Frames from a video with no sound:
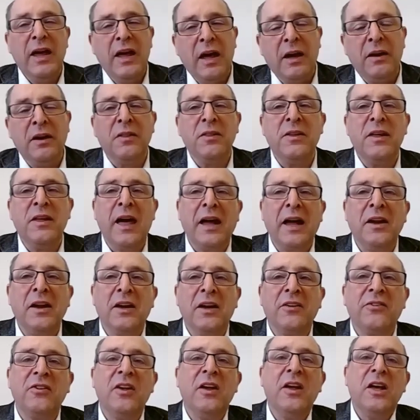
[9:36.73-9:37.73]
and in the
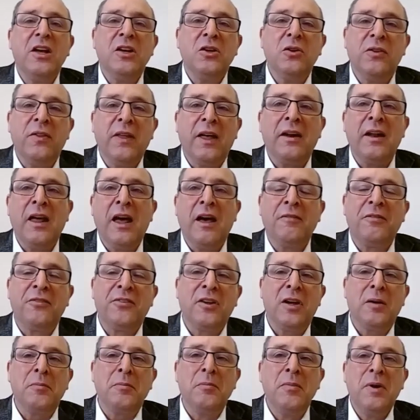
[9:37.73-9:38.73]
annex you then have
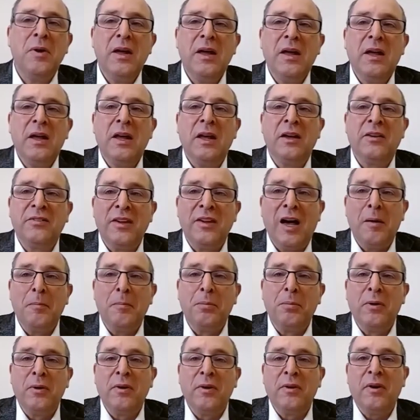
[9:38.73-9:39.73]
some
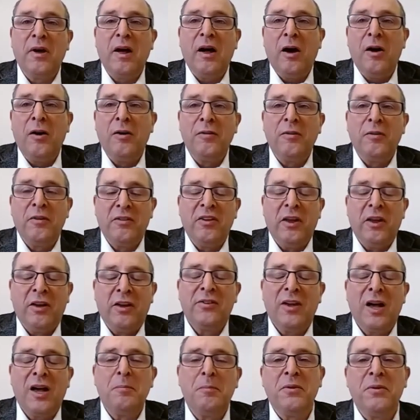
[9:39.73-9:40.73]
examples
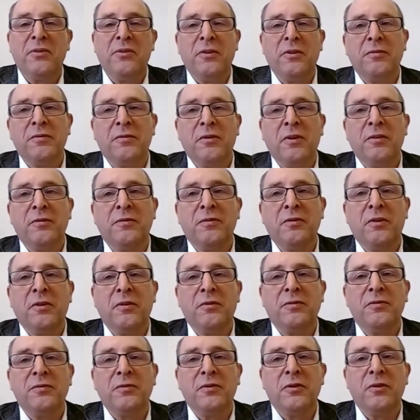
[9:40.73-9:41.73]

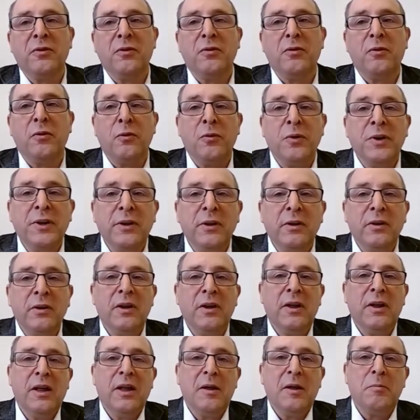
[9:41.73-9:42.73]
of real